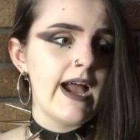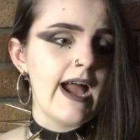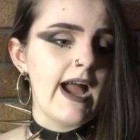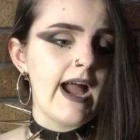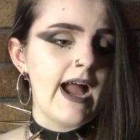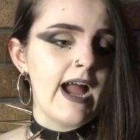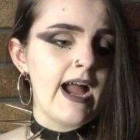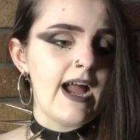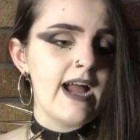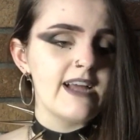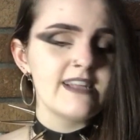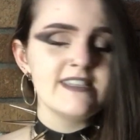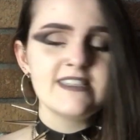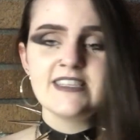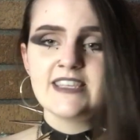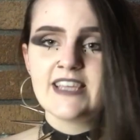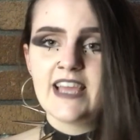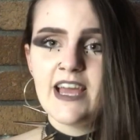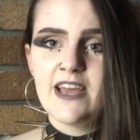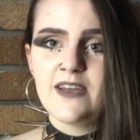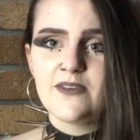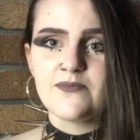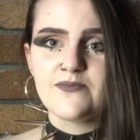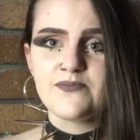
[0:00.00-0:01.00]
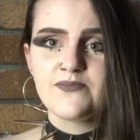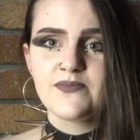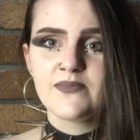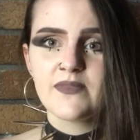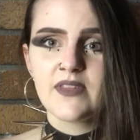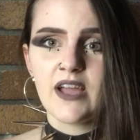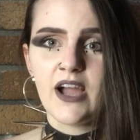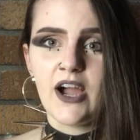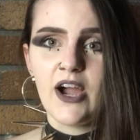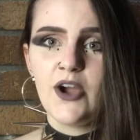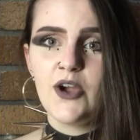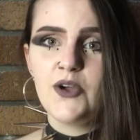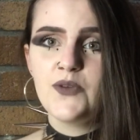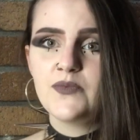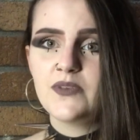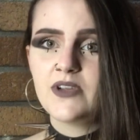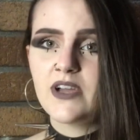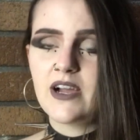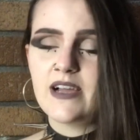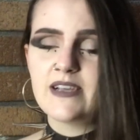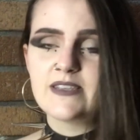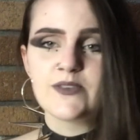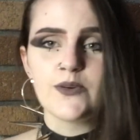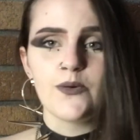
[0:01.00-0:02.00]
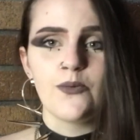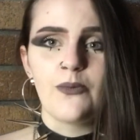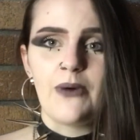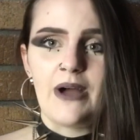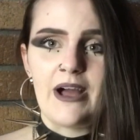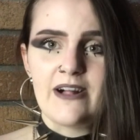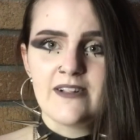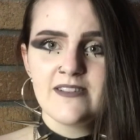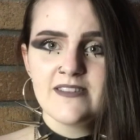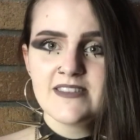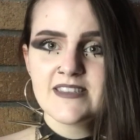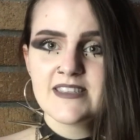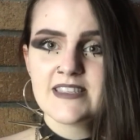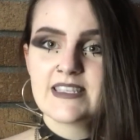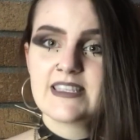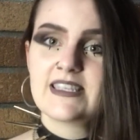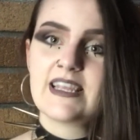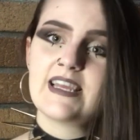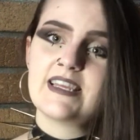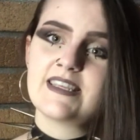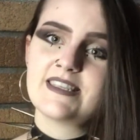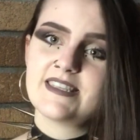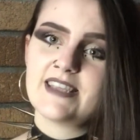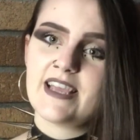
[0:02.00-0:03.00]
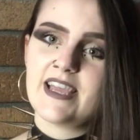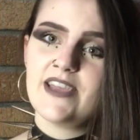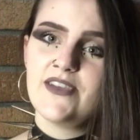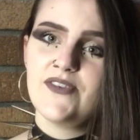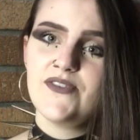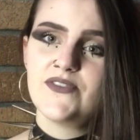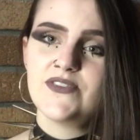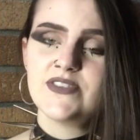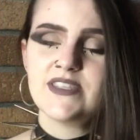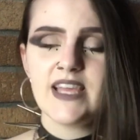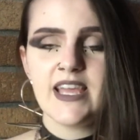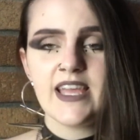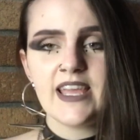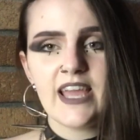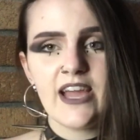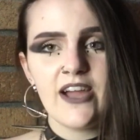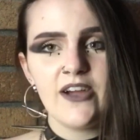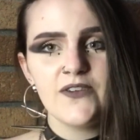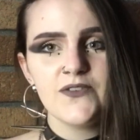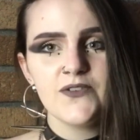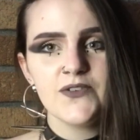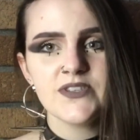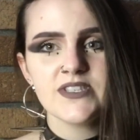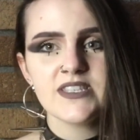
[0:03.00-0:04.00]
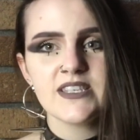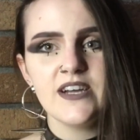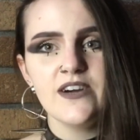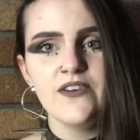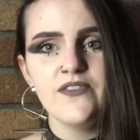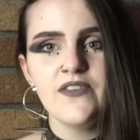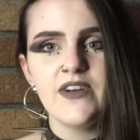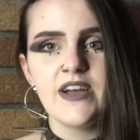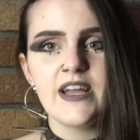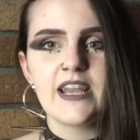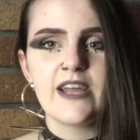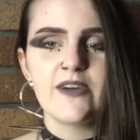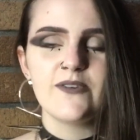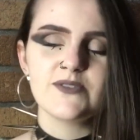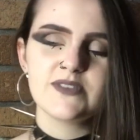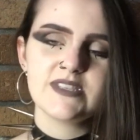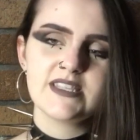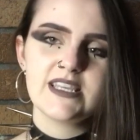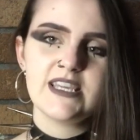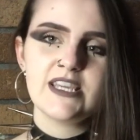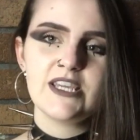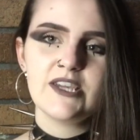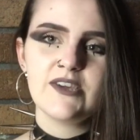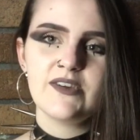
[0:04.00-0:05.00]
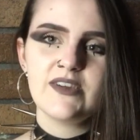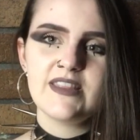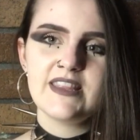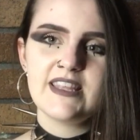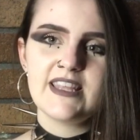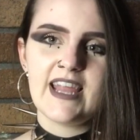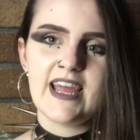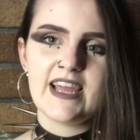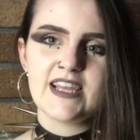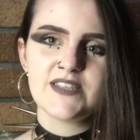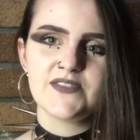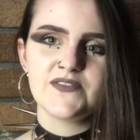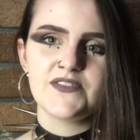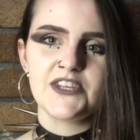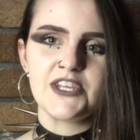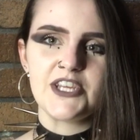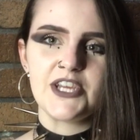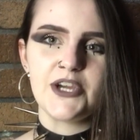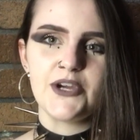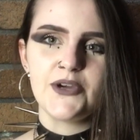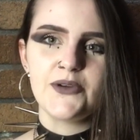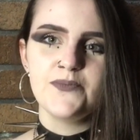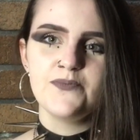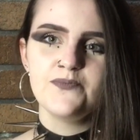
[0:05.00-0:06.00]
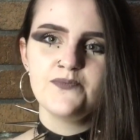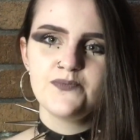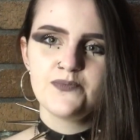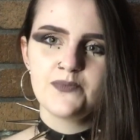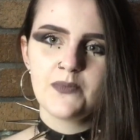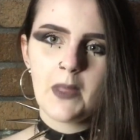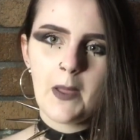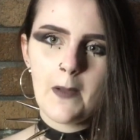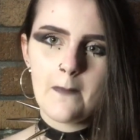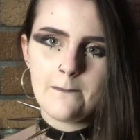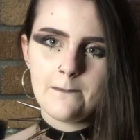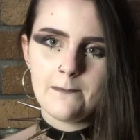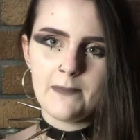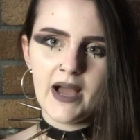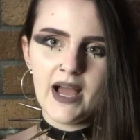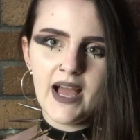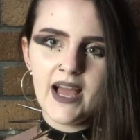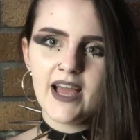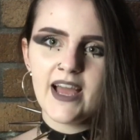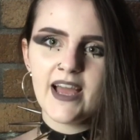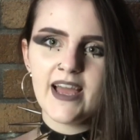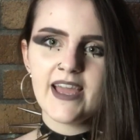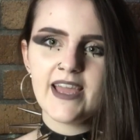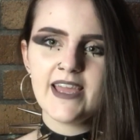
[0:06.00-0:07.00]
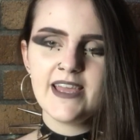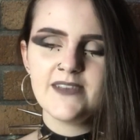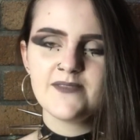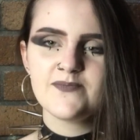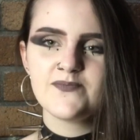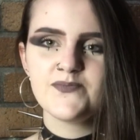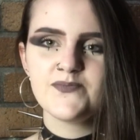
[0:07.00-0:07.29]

And yeah, I hope you guys are well, stay safe, take care of yourself, and I will see you in the next video. Bye!